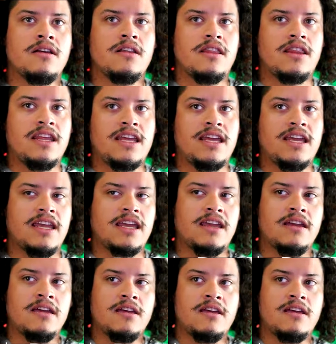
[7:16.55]

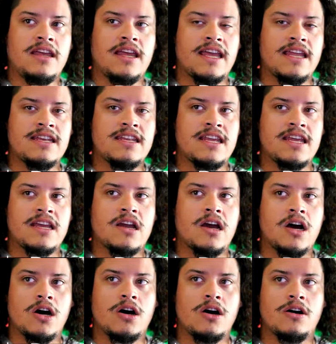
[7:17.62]
the ending
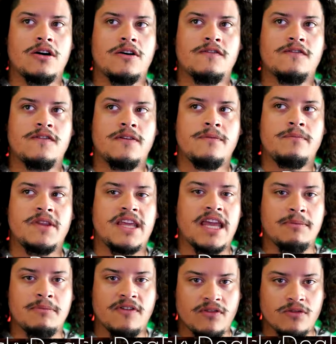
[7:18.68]
of
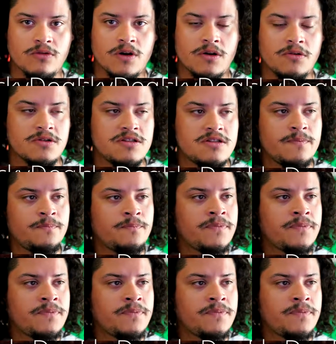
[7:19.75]
Game of Thrones.